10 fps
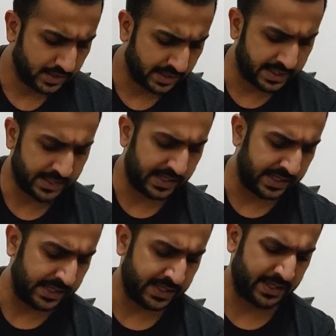I
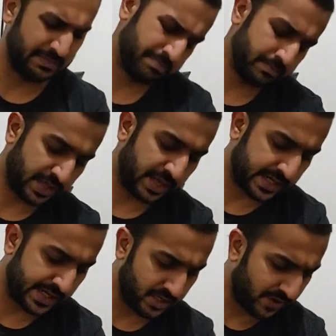
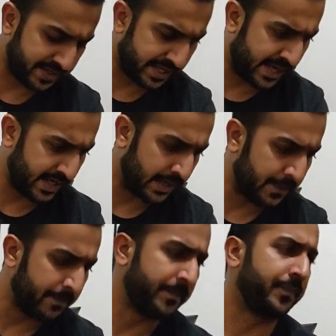kind of like the handle.
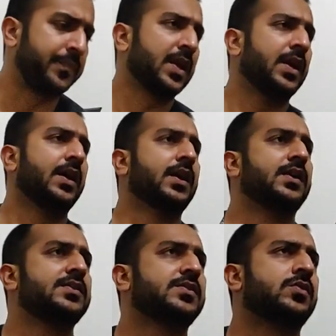
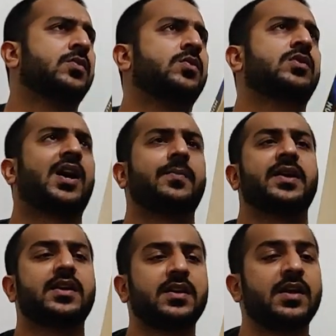So
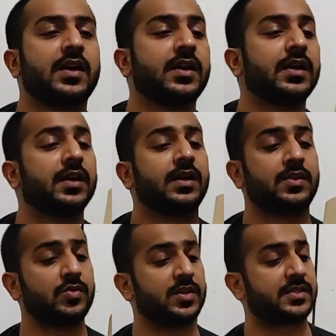coming
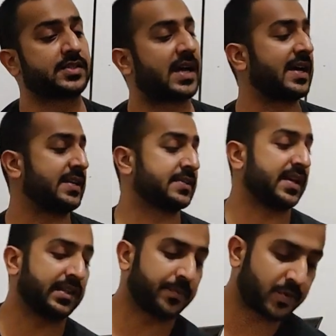to the size
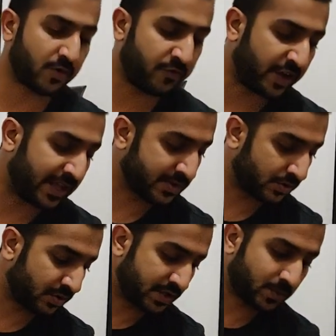and the profile.
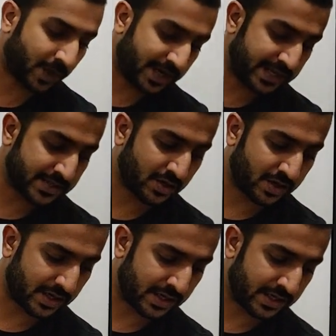So this one has
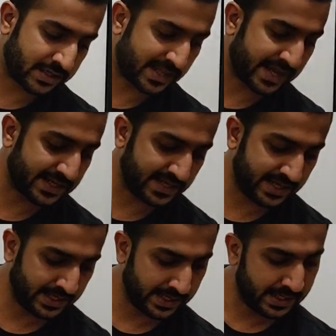got a
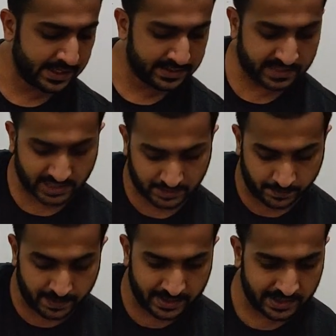slightly
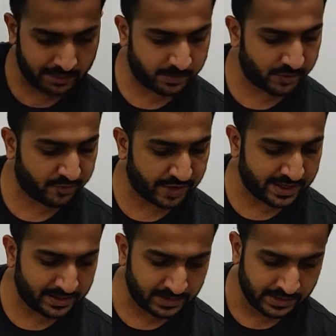duck bill
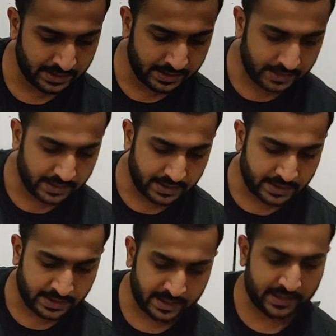profile.
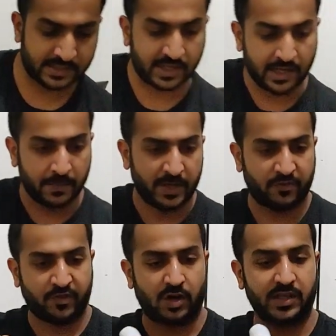There's a little bit
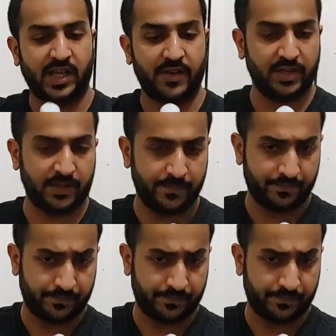of concaving,